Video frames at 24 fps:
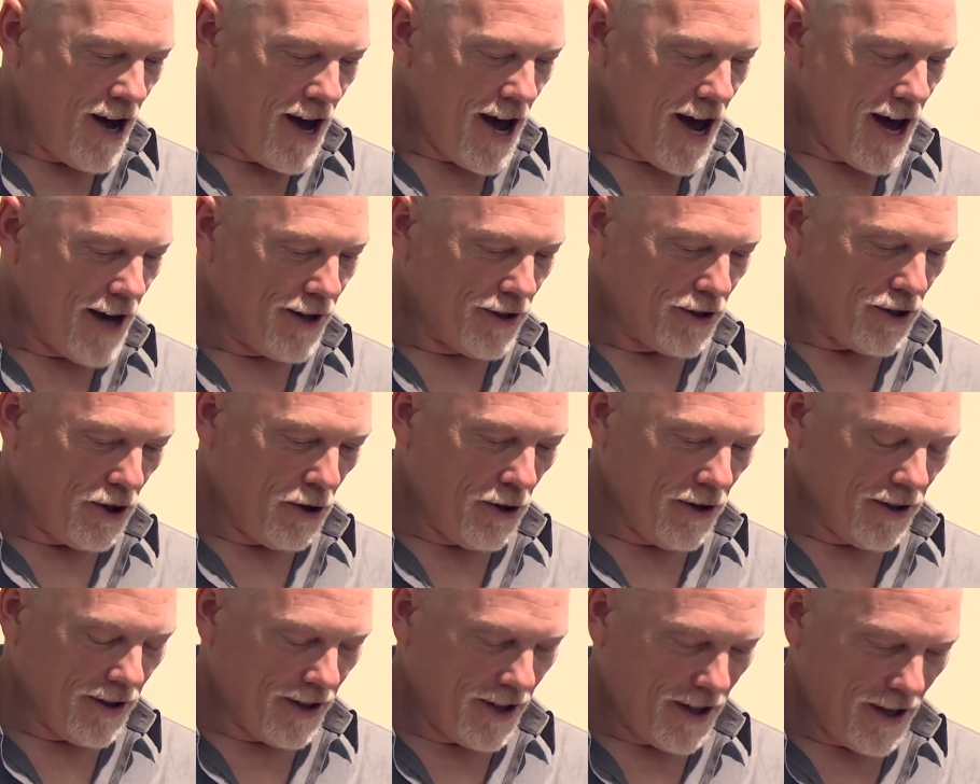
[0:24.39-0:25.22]
And
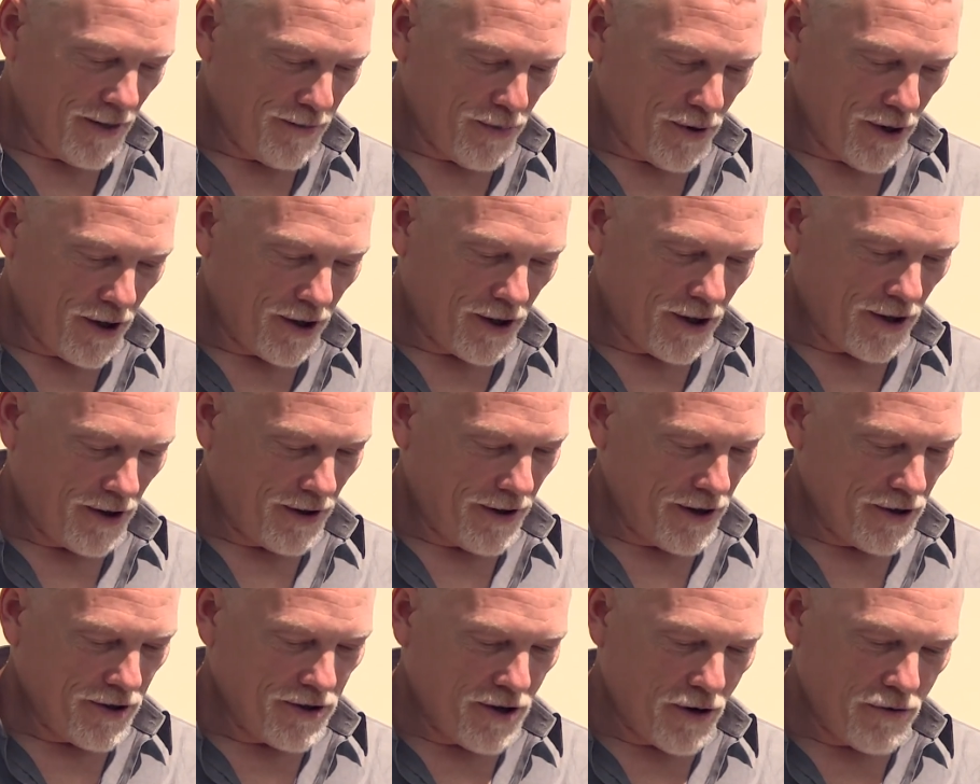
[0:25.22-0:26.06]
currently a book,
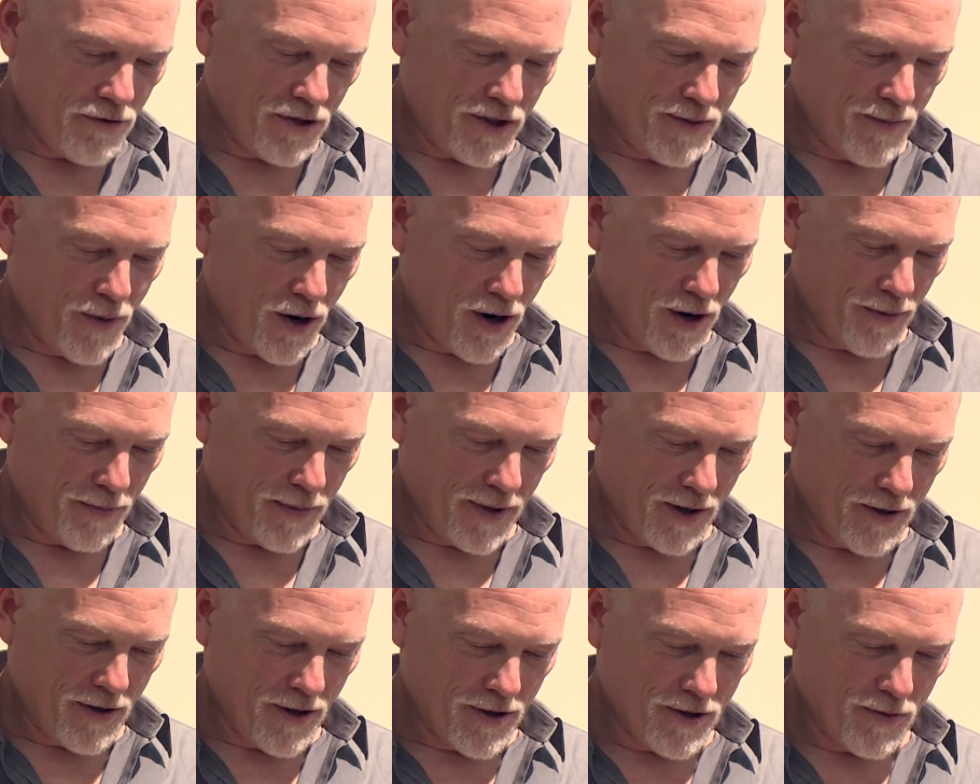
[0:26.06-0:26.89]
They're So Smart
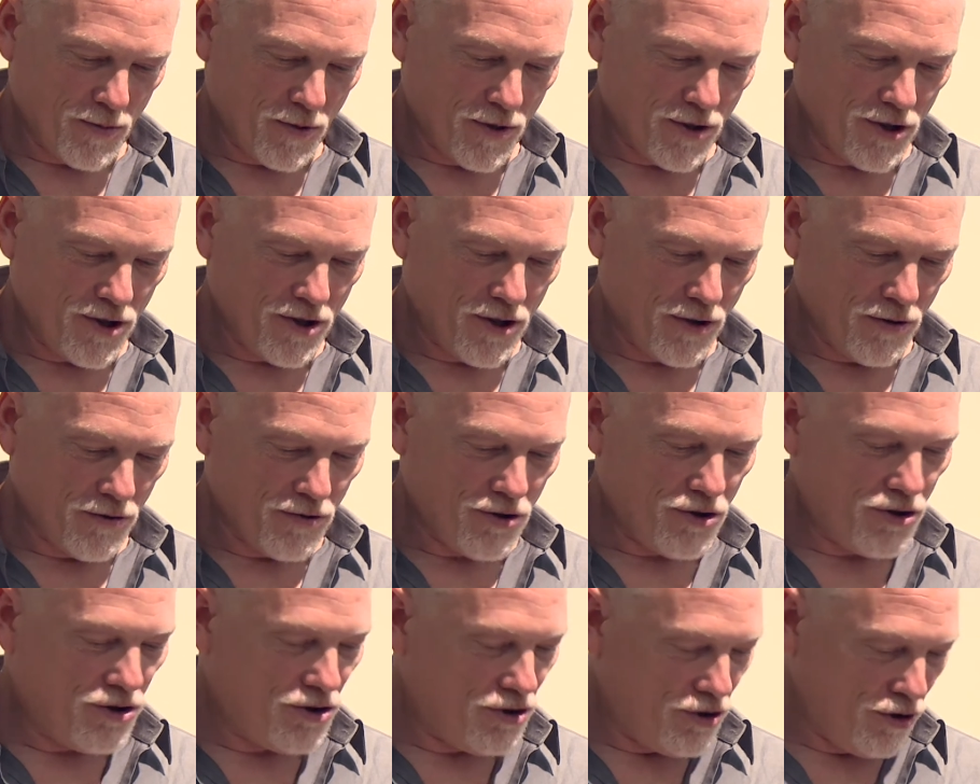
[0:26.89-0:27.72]
Because We're So
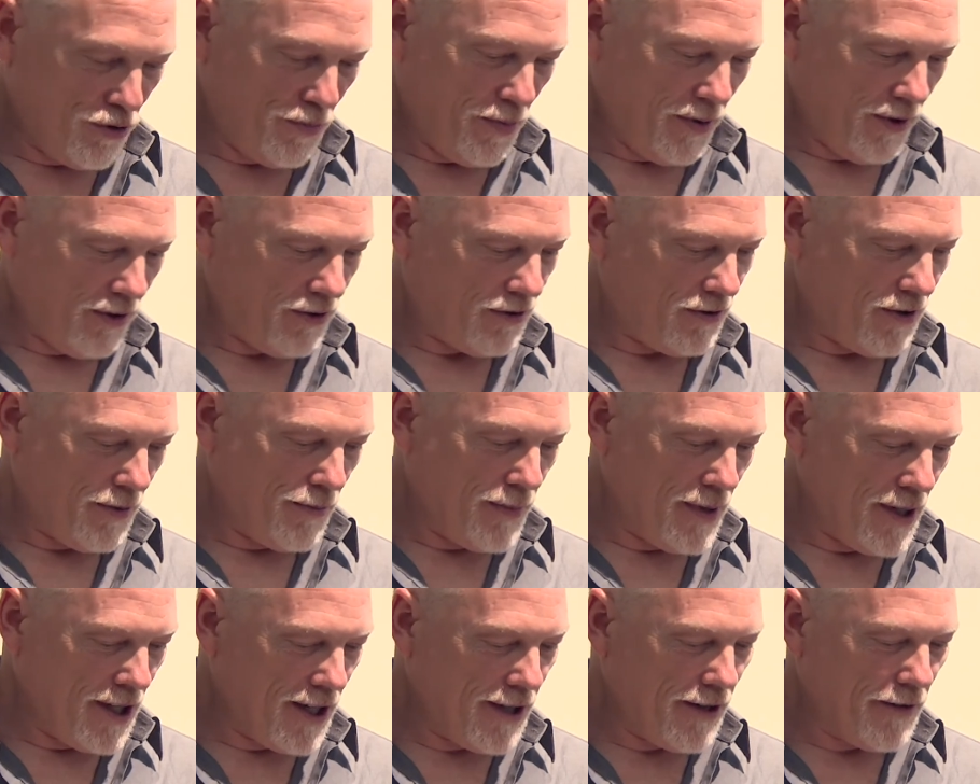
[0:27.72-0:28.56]
Stupid, a
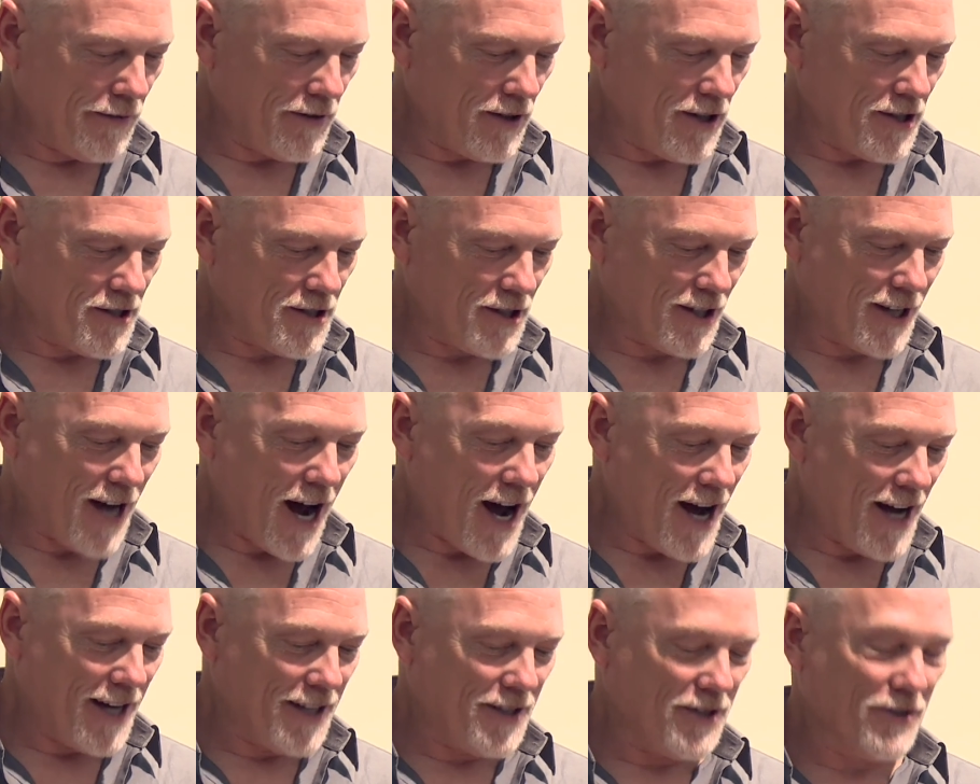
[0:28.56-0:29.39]
medievalist
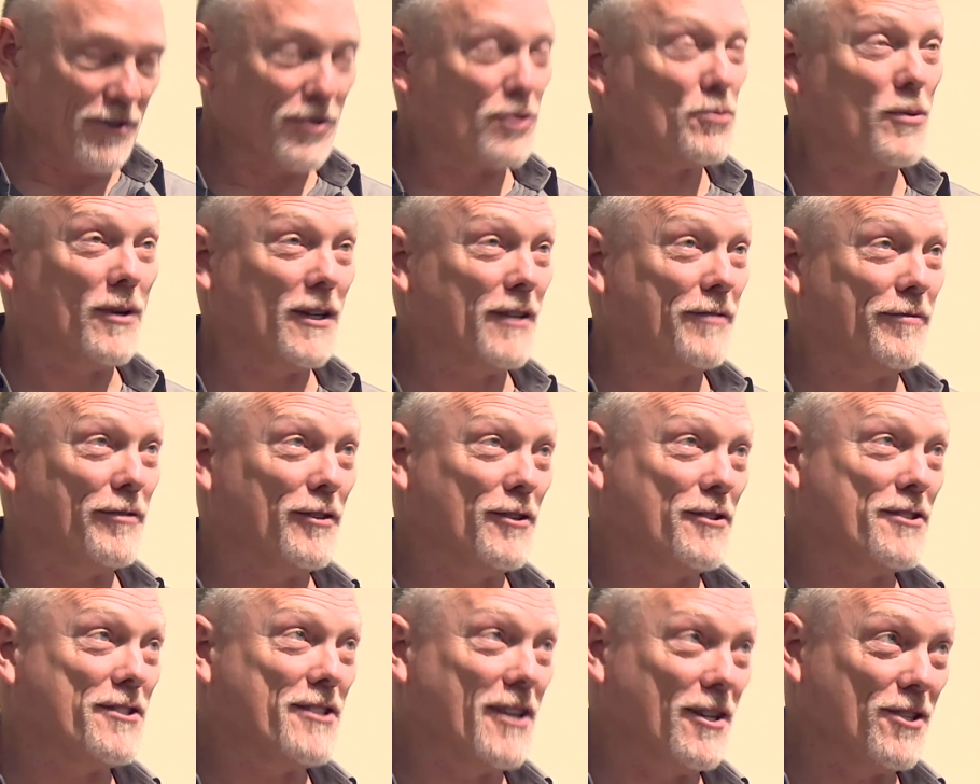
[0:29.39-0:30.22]
guide to the
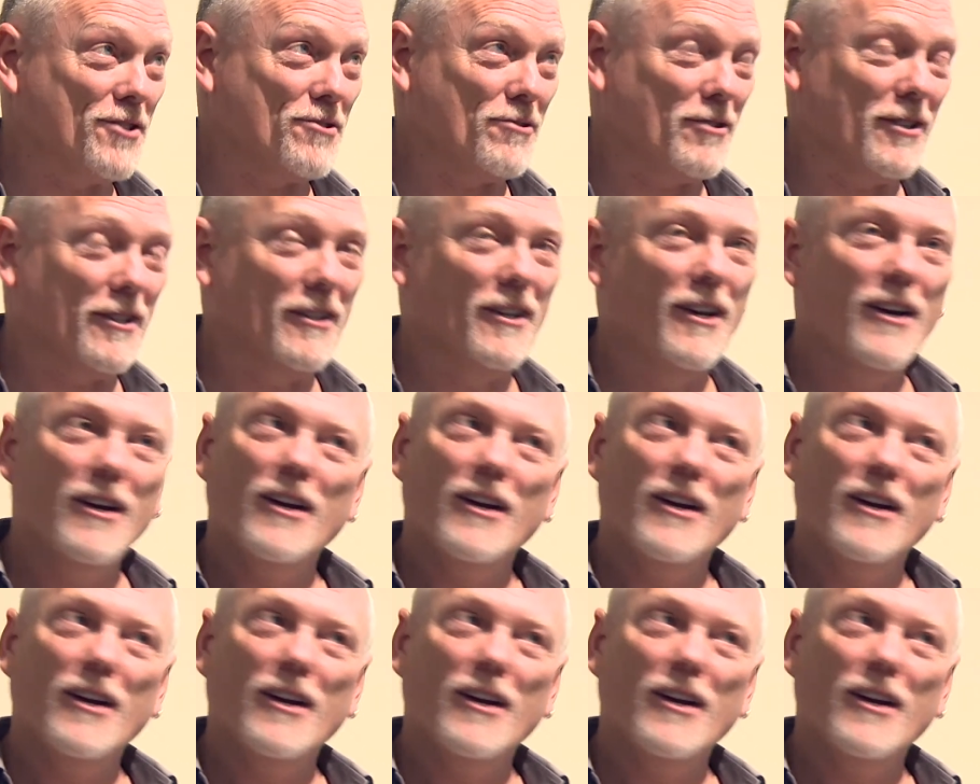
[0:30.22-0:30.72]
21st century.